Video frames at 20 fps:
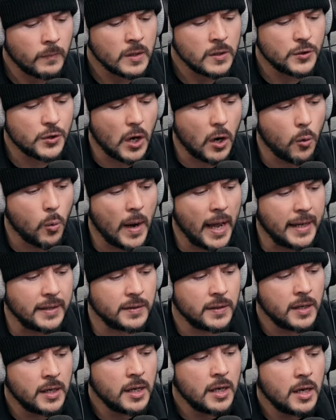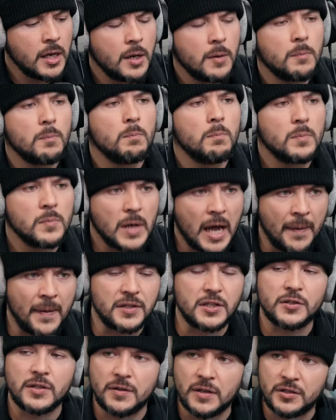So when and
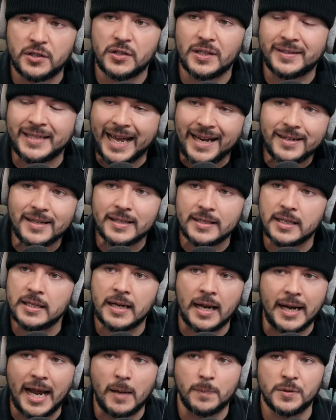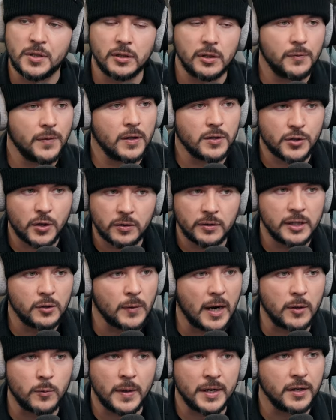this is this is a tendency, not absolute. There are certainly
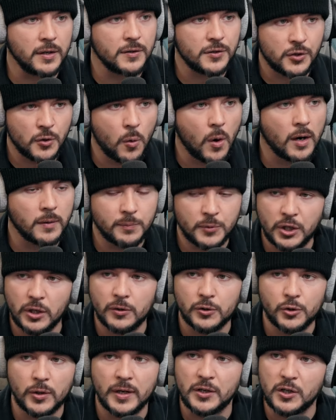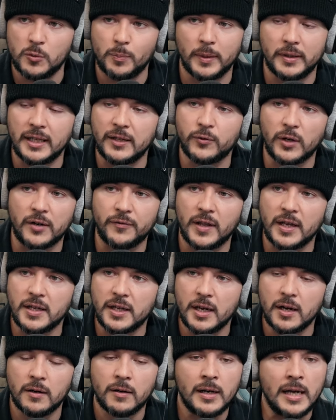right wingers who are children and just believe whatever they
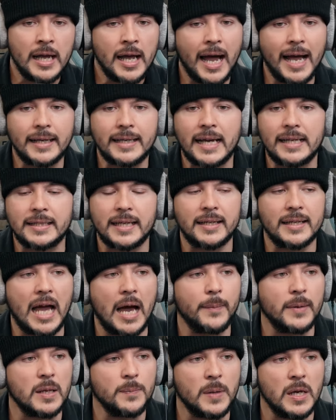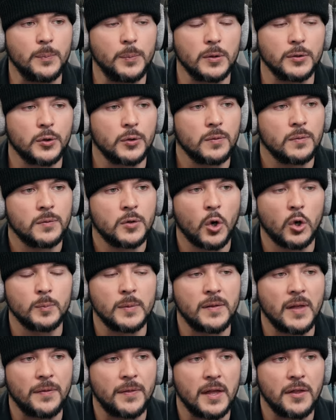hear. I can't tell you how many people t- told
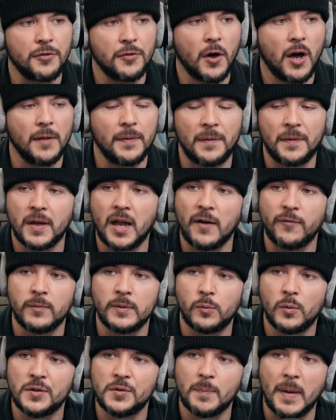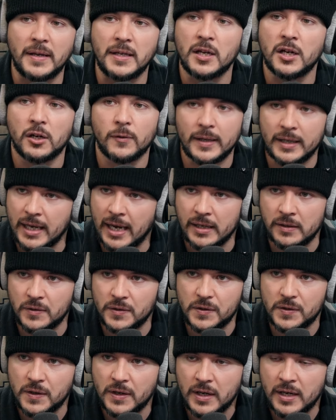me that they thought that the government was making
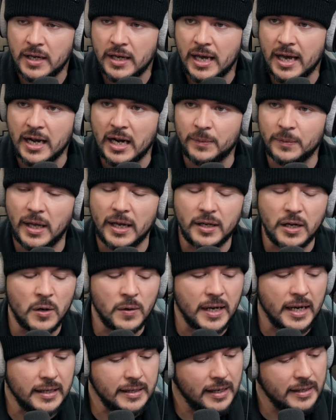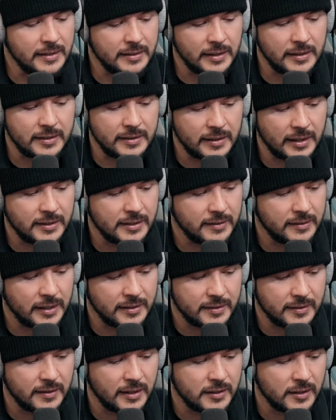hurricanes, and I'm like, okay, guys, let's let's
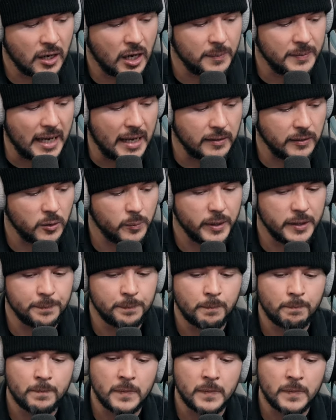let's let's calm down a little bit.